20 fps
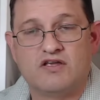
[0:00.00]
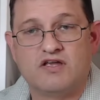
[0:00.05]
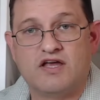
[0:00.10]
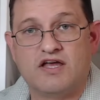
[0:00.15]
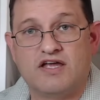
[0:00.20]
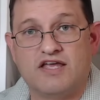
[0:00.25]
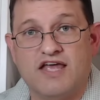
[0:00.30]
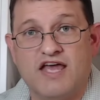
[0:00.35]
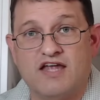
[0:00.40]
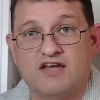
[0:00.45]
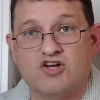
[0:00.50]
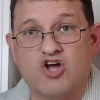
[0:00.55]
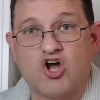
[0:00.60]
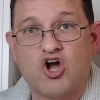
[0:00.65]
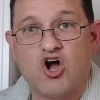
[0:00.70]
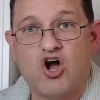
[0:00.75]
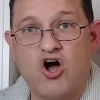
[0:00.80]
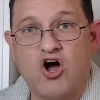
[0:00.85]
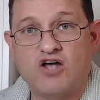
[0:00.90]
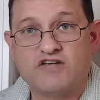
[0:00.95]
Again,
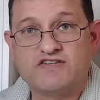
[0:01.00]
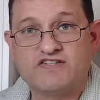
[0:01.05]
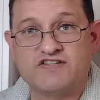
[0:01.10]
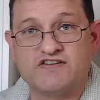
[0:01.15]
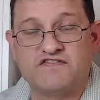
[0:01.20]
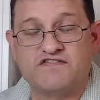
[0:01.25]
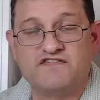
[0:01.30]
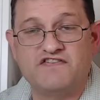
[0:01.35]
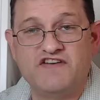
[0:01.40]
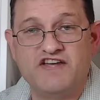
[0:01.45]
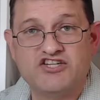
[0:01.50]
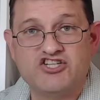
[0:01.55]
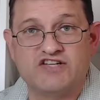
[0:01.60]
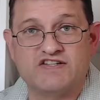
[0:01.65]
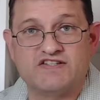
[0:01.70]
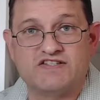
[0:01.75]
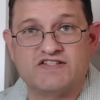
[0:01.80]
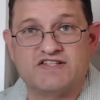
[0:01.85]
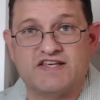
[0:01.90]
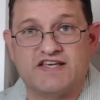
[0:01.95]
cost
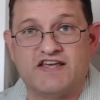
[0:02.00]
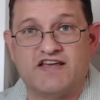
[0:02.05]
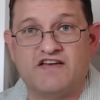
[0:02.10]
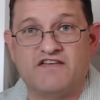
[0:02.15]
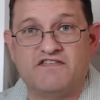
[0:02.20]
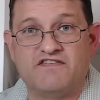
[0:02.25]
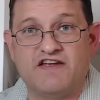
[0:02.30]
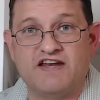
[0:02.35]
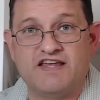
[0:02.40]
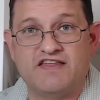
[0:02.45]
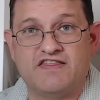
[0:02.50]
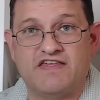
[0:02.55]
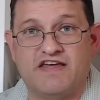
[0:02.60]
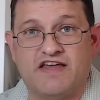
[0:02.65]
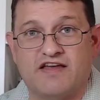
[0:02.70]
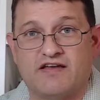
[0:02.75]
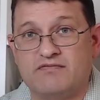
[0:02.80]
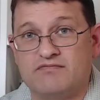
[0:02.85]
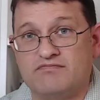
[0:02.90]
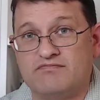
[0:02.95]
efficiency, if
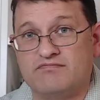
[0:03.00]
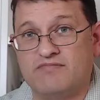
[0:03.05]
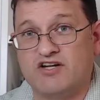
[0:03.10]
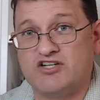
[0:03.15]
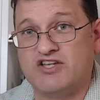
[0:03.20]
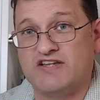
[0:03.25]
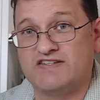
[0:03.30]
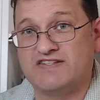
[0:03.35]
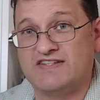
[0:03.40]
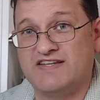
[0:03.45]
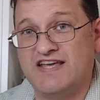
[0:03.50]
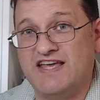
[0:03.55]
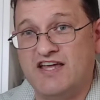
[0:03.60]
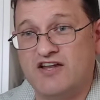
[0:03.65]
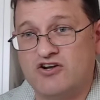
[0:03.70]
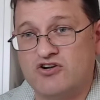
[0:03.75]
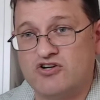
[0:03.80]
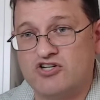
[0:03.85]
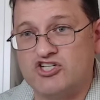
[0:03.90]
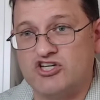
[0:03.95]
anything, much less
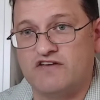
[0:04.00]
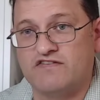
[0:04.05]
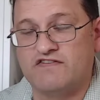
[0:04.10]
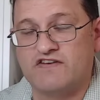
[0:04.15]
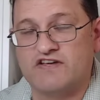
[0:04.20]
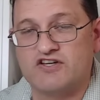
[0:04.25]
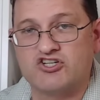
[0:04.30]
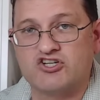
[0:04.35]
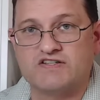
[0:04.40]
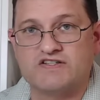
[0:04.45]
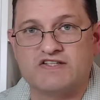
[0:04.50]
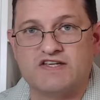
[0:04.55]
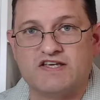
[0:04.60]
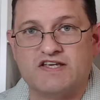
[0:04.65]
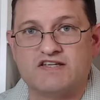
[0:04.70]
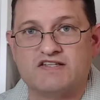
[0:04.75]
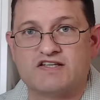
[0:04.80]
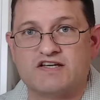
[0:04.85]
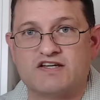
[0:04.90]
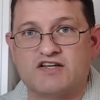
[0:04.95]
energy efficiency,
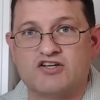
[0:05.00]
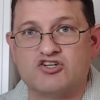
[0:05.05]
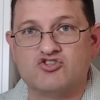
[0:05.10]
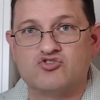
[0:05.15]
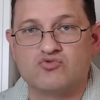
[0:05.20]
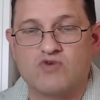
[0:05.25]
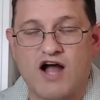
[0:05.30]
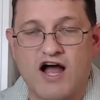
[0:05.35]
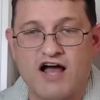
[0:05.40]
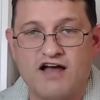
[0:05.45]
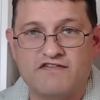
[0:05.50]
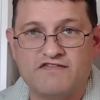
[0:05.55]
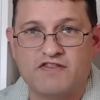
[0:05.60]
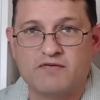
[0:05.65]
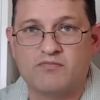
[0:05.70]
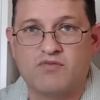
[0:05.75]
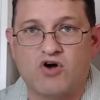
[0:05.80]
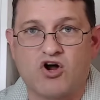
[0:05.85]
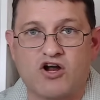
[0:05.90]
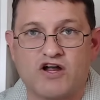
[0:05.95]
is going to drive the
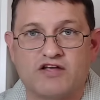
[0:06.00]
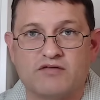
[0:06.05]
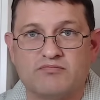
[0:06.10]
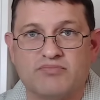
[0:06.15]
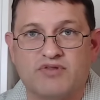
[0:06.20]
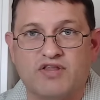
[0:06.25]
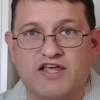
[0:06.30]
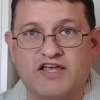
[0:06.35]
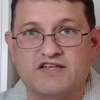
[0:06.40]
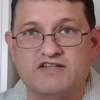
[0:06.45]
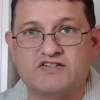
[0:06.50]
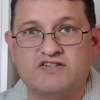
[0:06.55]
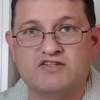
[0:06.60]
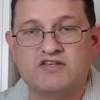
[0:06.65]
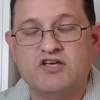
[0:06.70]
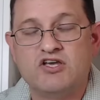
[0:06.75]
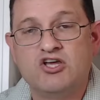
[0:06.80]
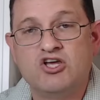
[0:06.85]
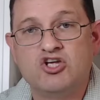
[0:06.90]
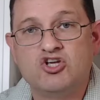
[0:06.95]
marketplace
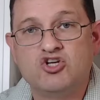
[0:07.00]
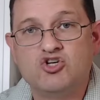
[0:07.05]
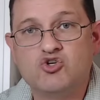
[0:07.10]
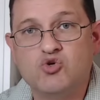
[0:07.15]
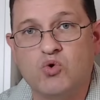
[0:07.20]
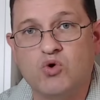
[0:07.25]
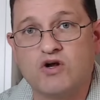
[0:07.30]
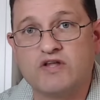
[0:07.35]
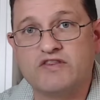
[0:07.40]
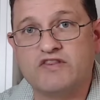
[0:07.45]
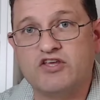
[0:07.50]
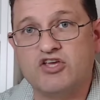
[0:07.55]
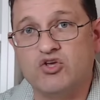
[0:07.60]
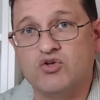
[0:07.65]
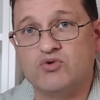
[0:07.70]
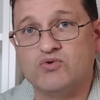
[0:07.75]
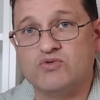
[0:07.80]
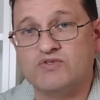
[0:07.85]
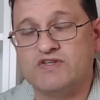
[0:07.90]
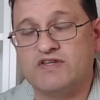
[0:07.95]
toward the
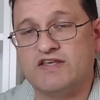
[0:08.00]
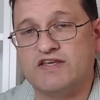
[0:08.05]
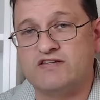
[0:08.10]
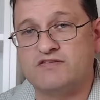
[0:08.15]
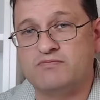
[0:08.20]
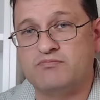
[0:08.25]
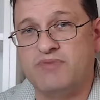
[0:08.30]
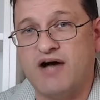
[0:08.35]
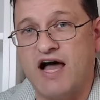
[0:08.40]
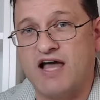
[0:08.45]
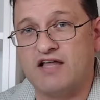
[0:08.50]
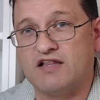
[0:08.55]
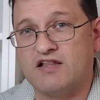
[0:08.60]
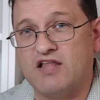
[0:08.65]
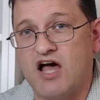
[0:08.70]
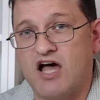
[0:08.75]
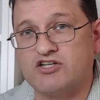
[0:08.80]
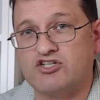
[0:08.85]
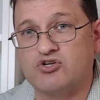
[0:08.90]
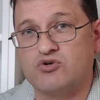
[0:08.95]
use of these
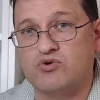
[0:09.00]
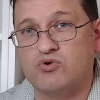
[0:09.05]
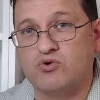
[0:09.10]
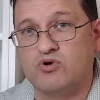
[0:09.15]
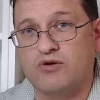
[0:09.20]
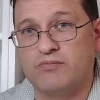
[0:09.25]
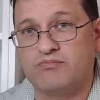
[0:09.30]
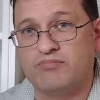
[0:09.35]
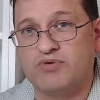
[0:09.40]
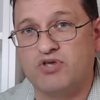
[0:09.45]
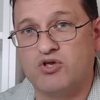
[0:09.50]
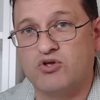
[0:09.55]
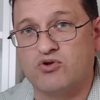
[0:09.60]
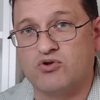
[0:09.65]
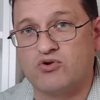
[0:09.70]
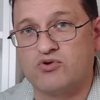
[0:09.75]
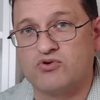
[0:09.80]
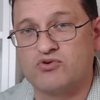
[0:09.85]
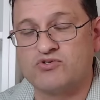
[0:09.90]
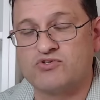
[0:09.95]
biological
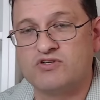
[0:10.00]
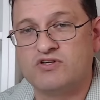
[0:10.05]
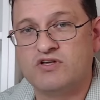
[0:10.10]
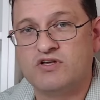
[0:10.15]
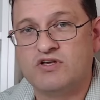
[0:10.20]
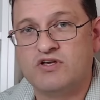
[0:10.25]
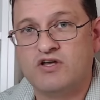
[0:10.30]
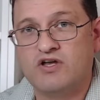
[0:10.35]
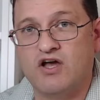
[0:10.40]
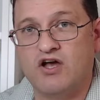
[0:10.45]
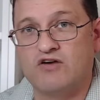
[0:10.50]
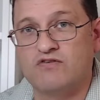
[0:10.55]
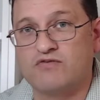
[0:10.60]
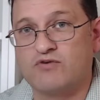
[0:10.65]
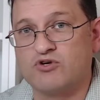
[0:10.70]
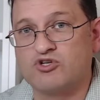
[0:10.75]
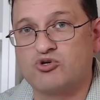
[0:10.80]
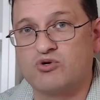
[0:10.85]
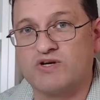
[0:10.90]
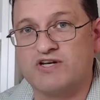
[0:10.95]
computers
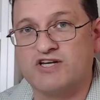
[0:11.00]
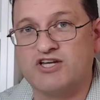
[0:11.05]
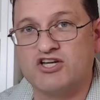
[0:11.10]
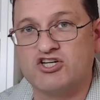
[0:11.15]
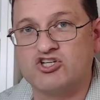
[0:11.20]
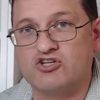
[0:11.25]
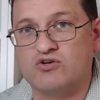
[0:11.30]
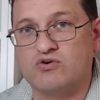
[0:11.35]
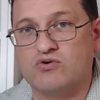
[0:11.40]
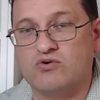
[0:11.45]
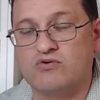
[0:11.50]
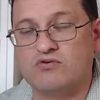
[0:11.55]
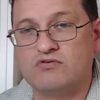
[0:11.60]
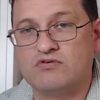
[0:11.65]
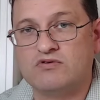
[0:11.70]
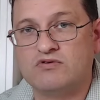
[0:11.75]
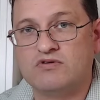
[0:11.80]
over traditional